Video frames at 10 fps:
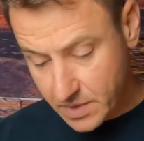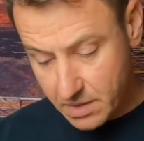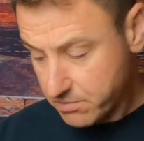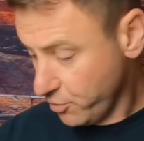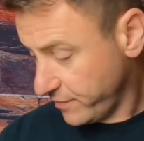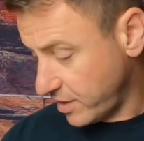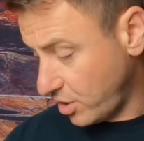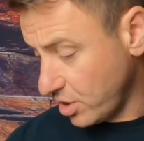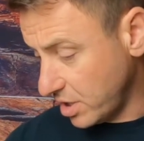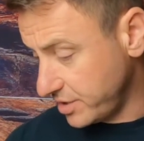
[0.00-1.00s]
Moving
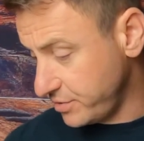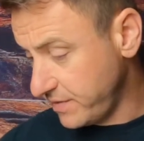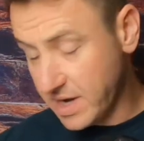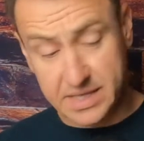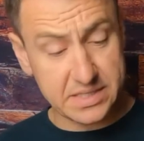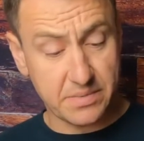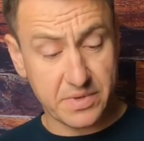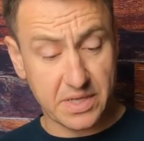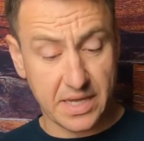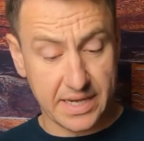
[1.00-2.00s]
on, you got
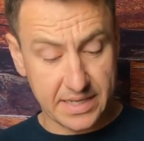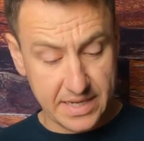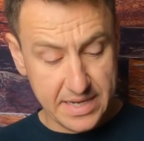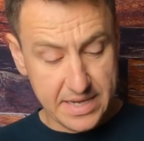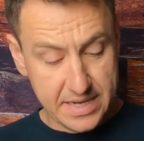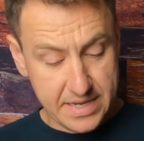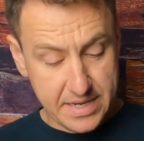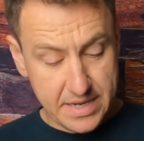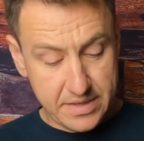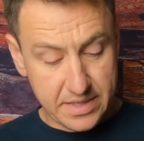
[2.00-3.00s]
something like
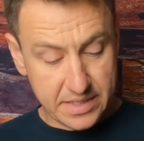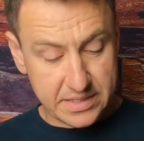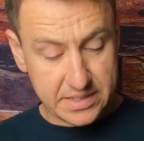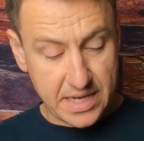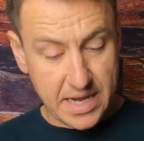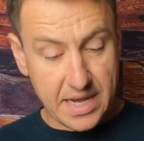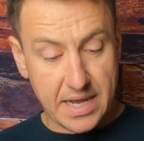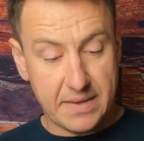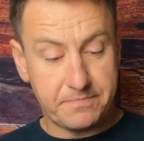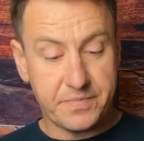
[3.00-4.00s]
this
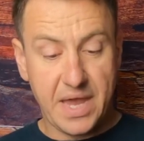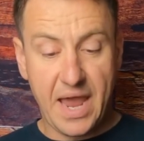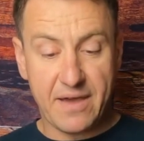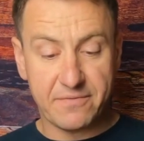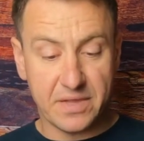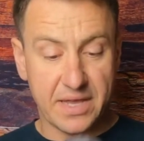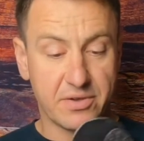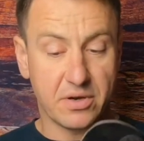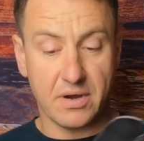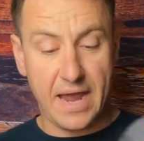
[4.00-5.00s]
half
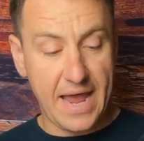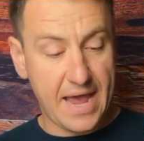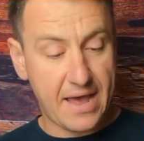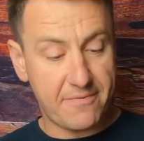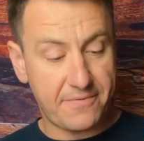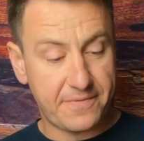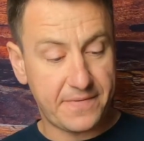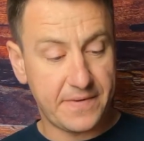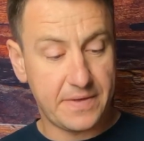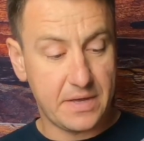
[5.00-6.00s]
leather,
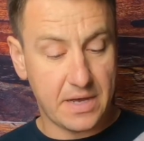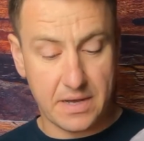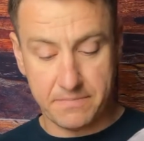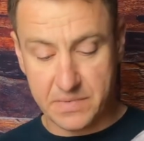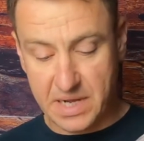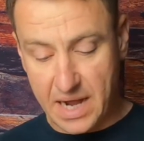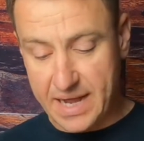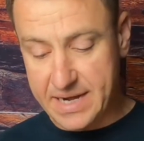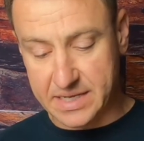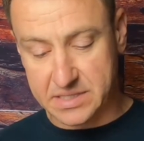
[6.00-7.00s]
half
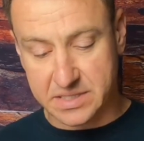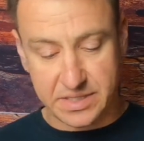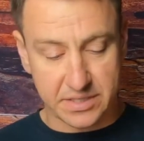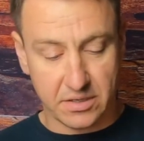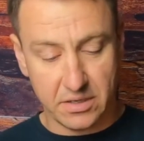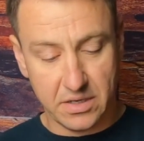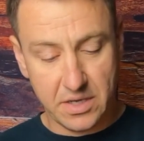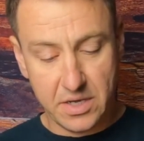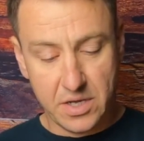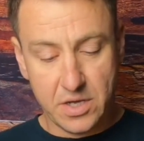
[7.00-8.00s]
Kydex deal
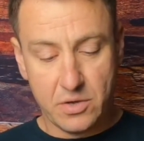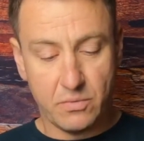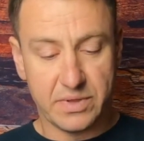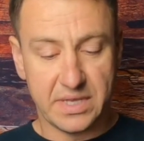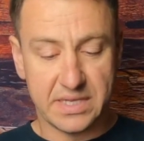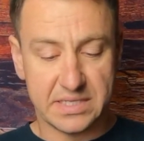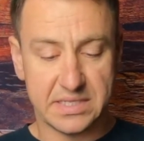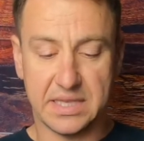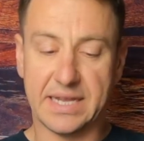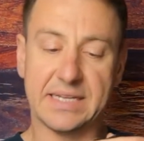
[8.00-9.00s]
with
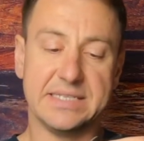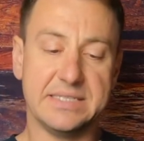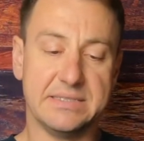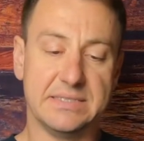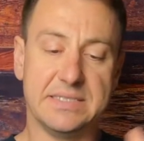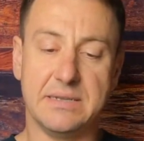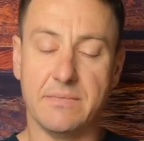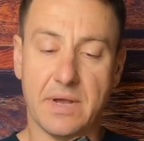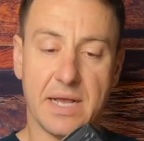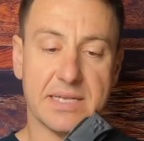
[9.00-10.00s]
this like
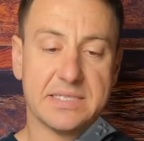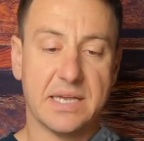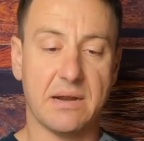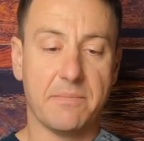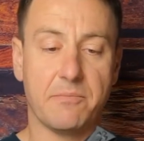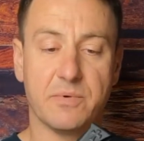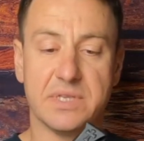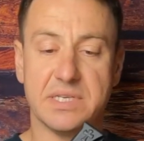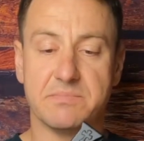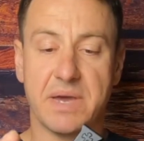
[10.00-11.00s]
setup with
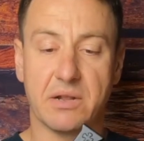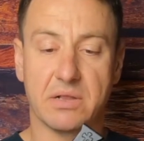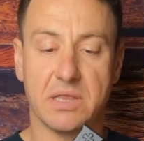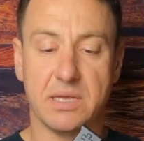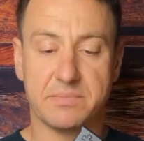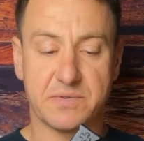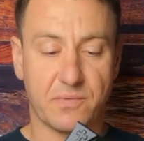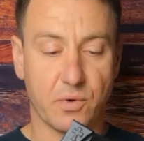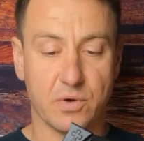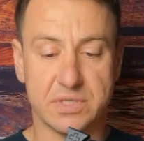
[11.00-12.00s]
these metal clips
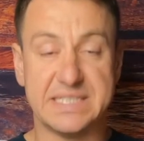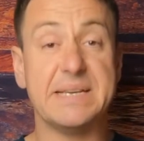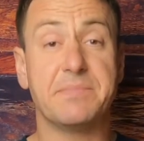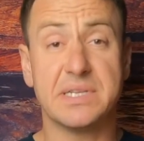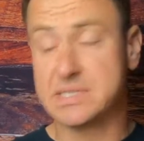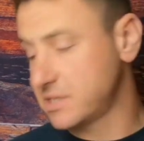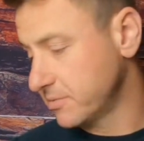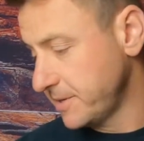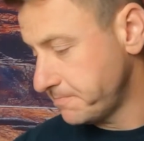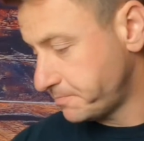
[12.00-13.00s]
for deep
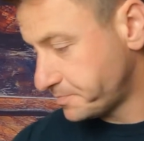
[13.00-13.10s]
concealment.